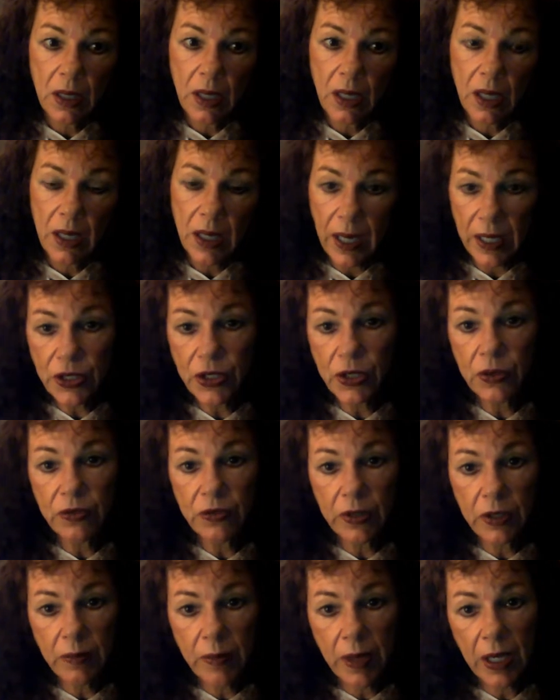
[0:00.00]
And I do
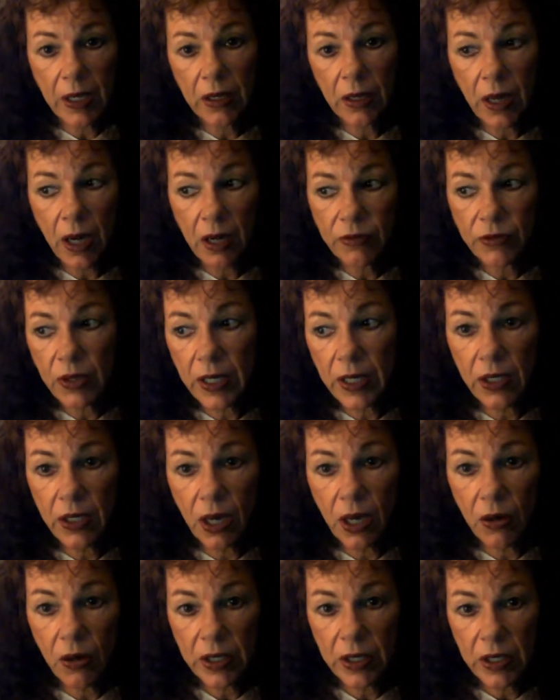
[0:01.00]
feel better after I
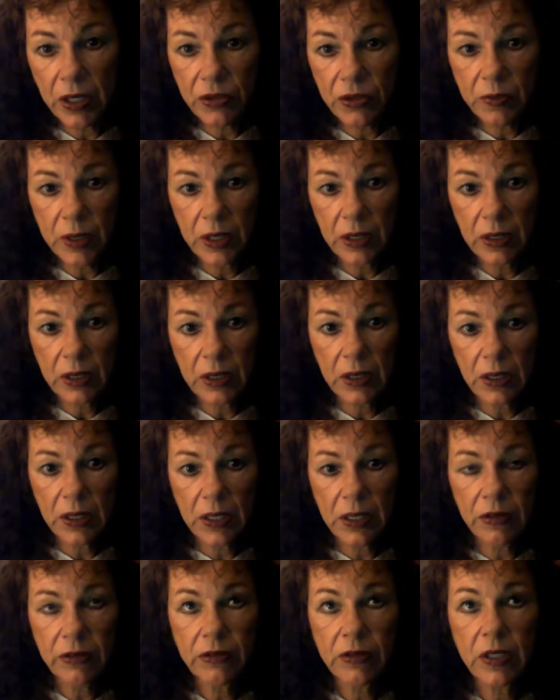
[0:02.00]
go. It gives me a little
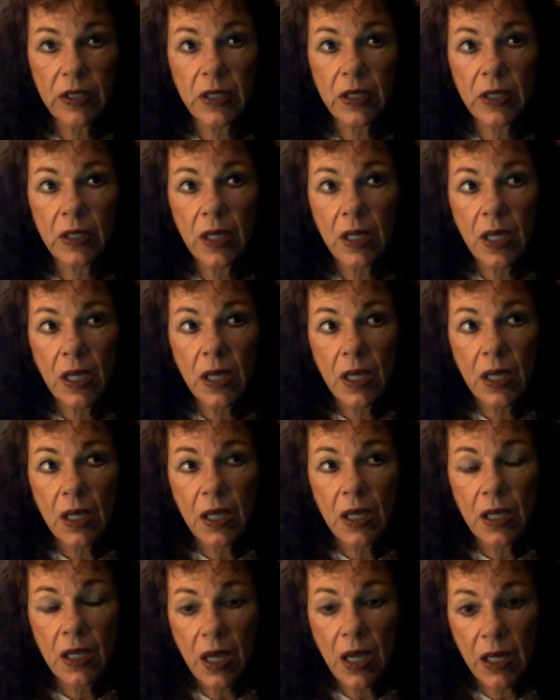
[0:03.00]
lift, and
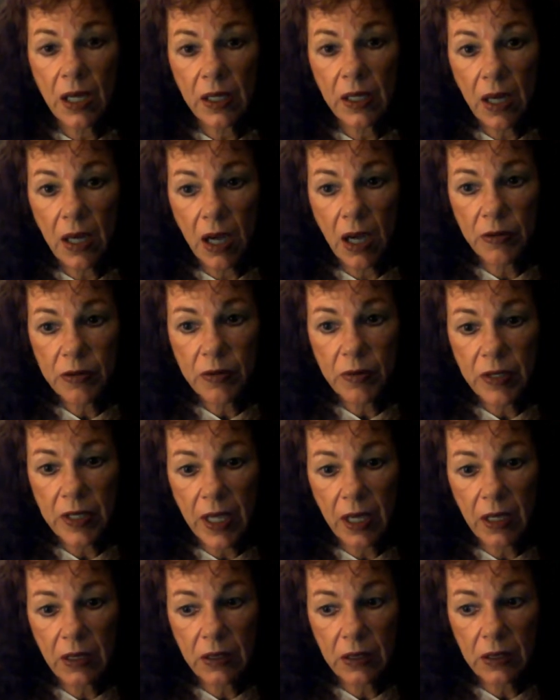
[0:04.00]
it kind of calms me
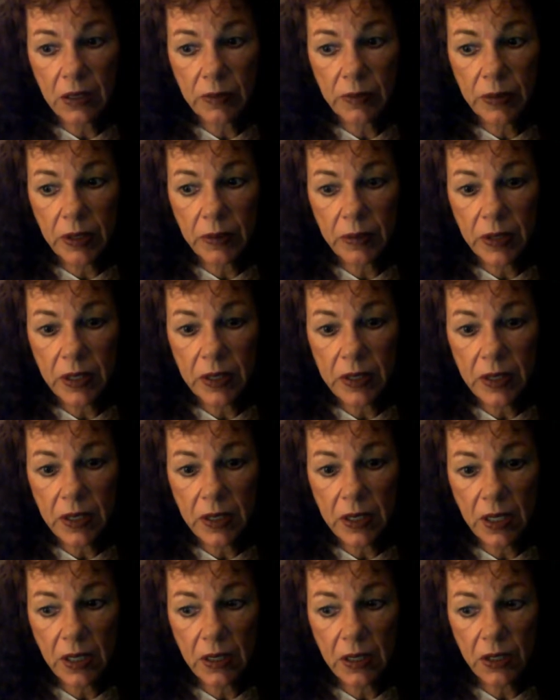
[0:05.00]
down a little bit because I
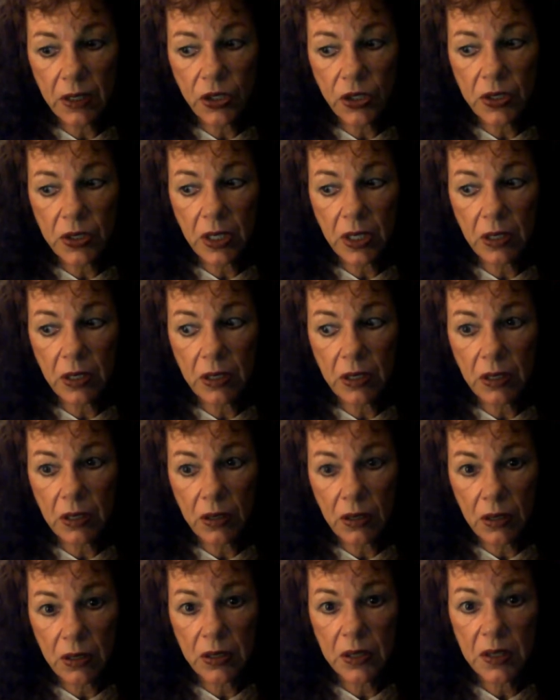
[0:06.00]
tend to just get
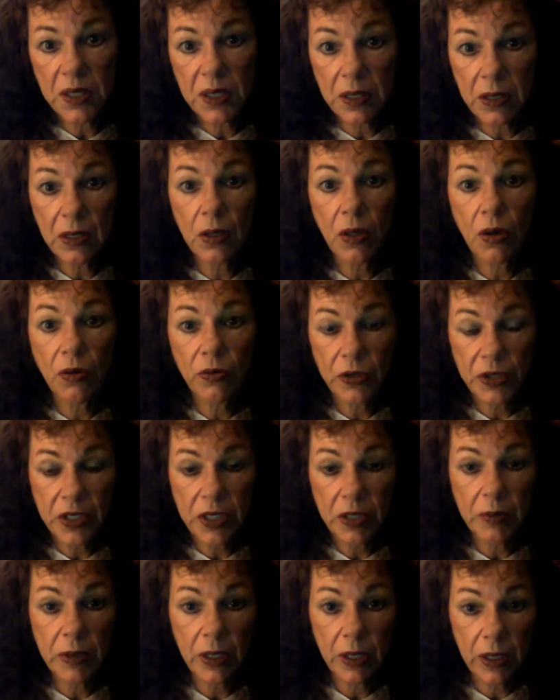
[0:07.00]
still
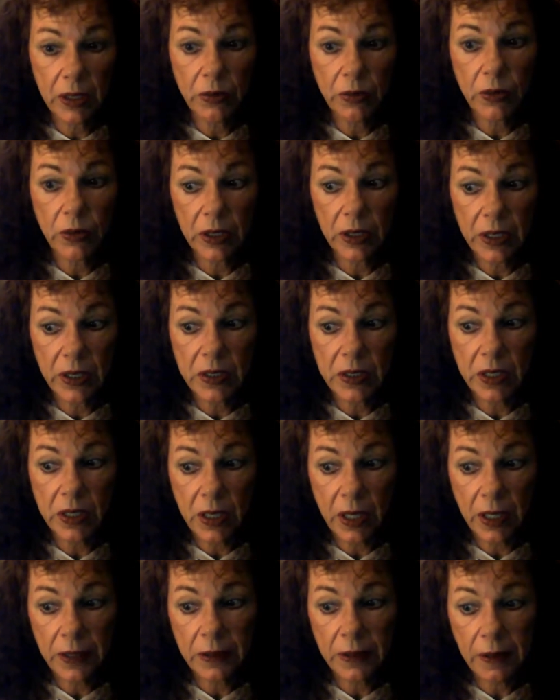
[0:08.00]
overstimulated real easy
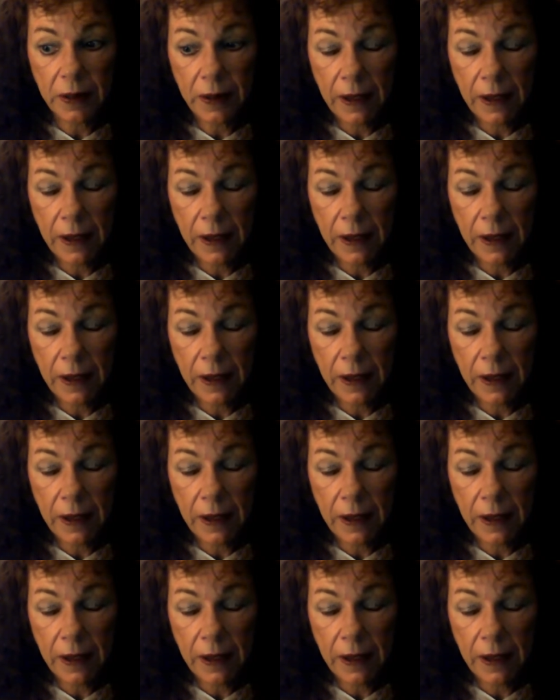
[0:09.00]
yet.